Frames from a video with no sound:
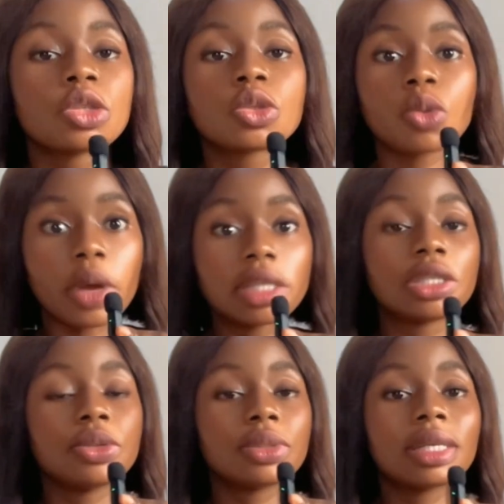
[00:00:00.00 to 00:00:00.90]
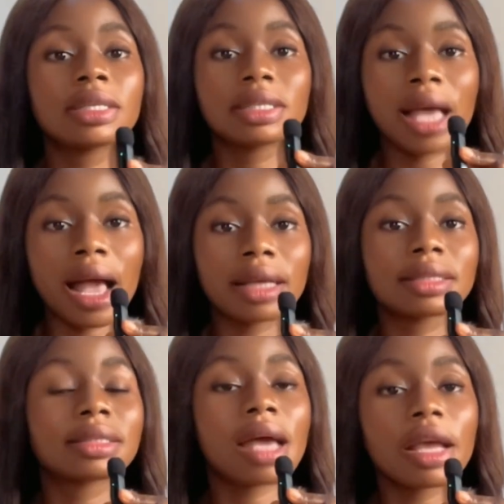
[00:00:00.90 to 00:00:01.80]
So it uses
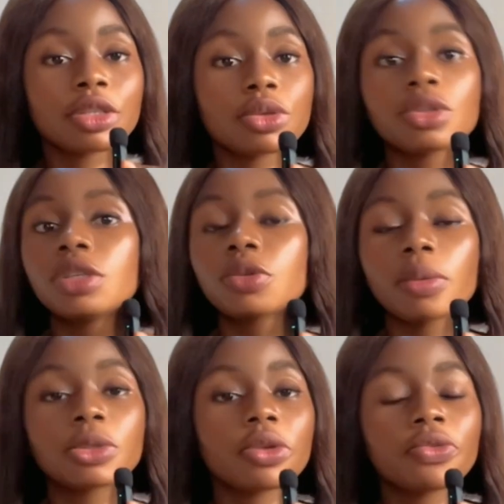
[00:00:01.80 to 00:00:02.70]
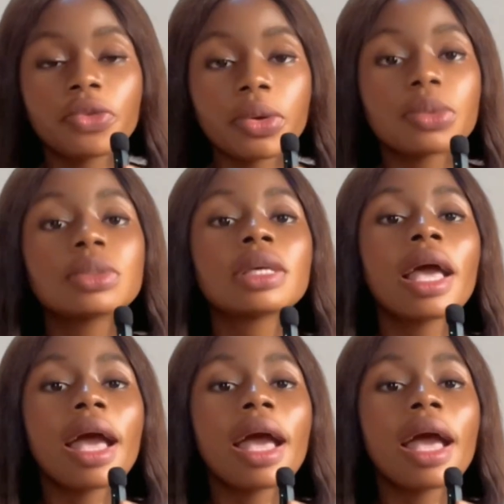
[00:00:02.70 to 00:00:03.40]
tags, titles, description fields,